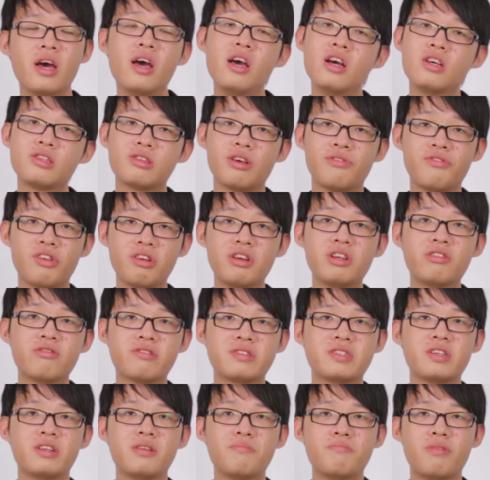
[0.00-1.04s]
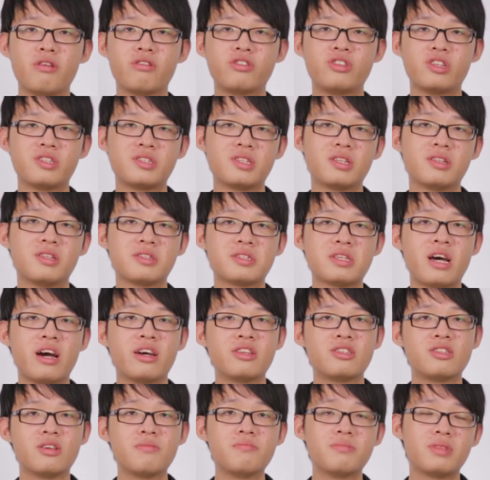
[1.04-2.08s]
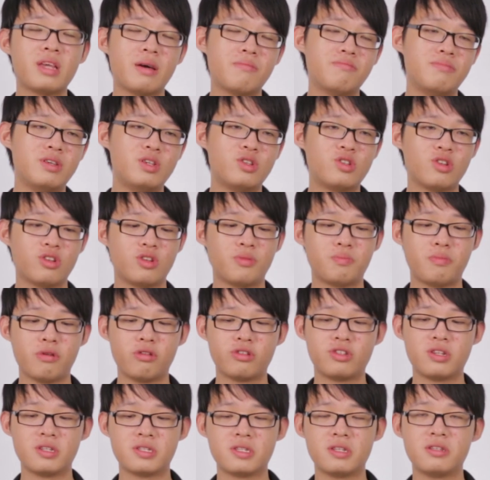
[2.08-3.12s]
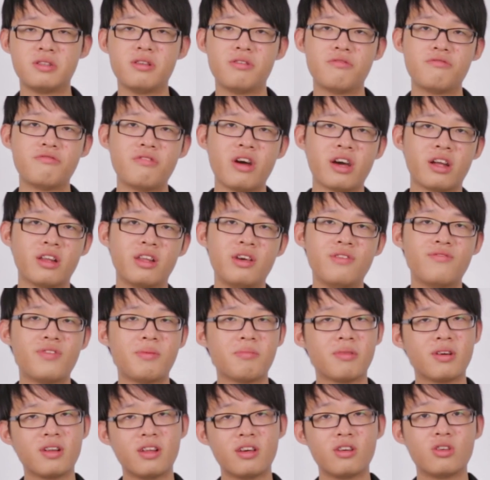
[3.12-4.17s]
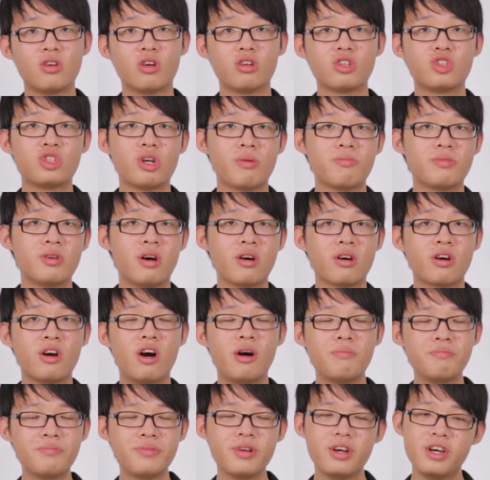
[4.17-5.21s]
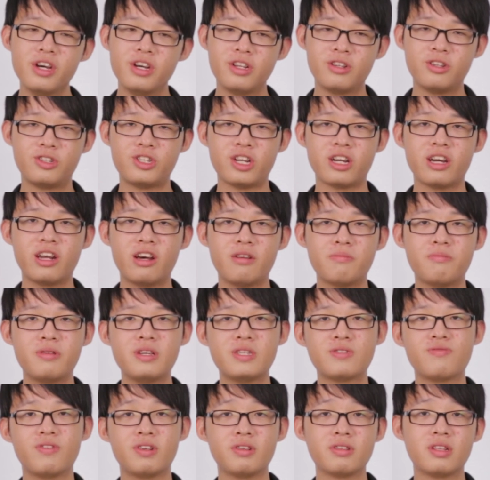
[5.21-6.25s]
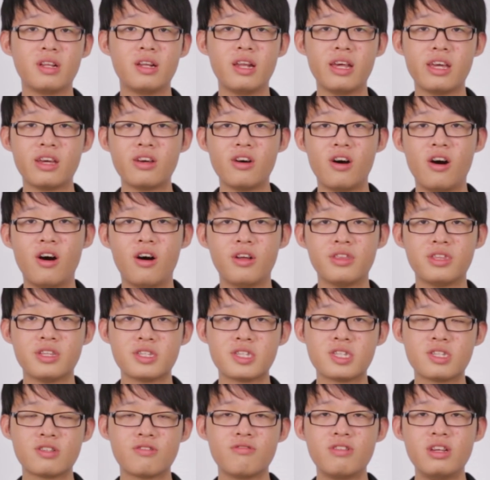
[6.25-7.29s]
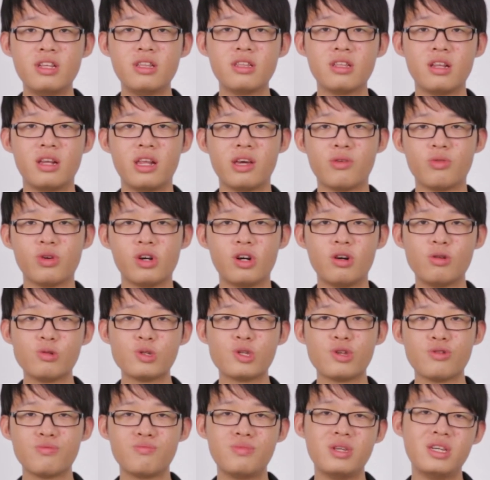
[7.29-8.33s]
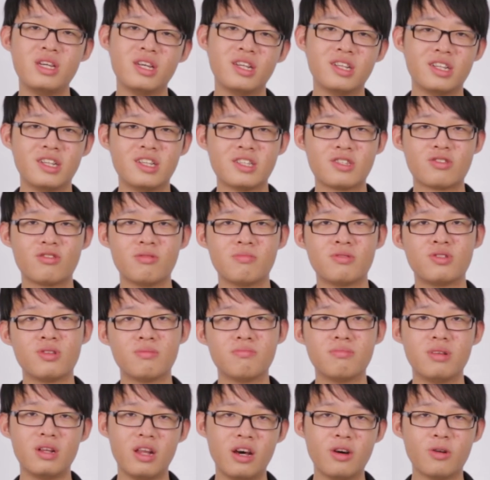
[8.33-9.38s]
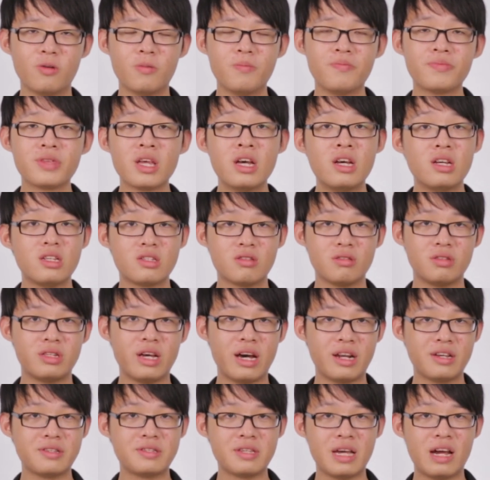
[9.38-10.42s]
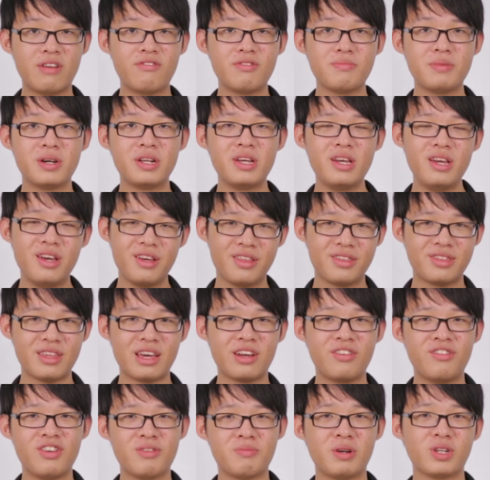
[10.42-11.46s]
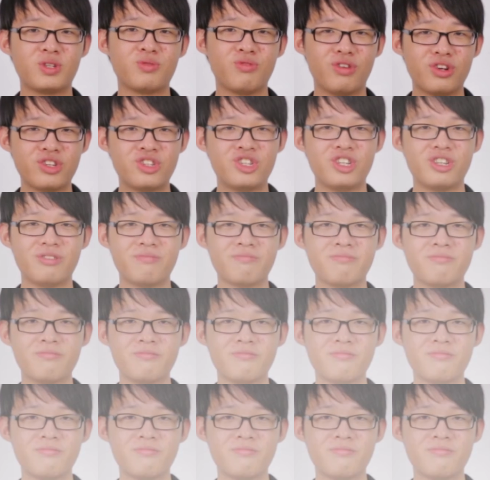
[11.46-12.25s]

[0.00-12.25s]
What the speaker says: So if you're interested in purchasing this item, then be sure to purchase it directly from clickyourshop.com. To check it out, please follow the link on the screen. The link will also be in the description below. So that is it, everybody. Thank you very much for watching.